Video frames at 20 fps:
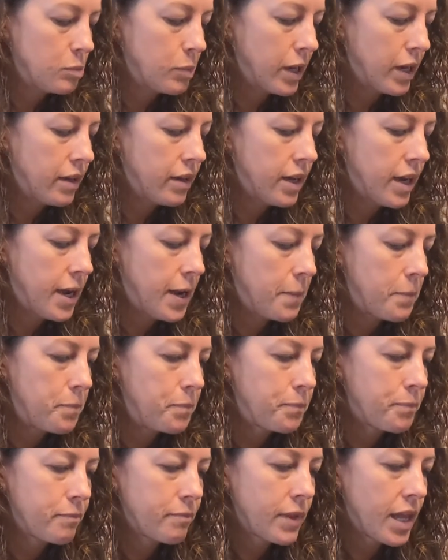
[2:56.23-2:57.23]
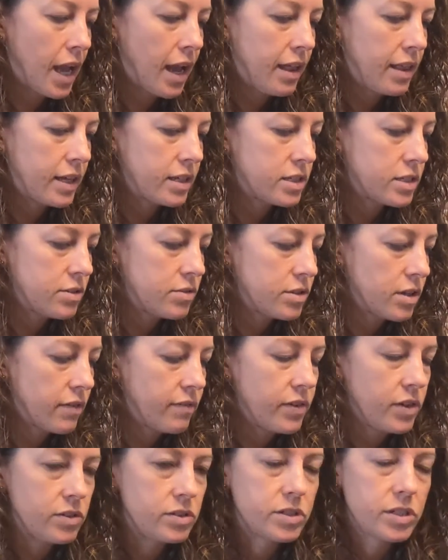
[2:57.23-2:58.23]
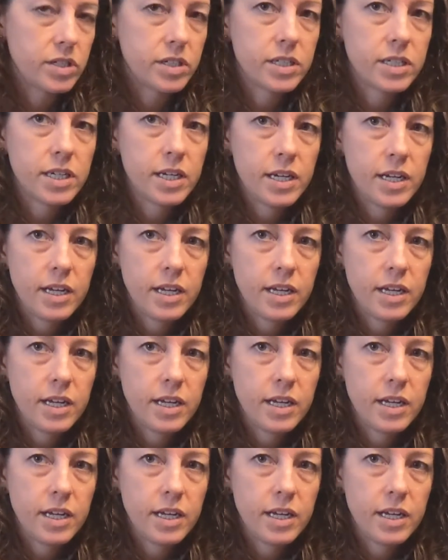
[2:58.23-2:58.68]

but I like to use our filtered.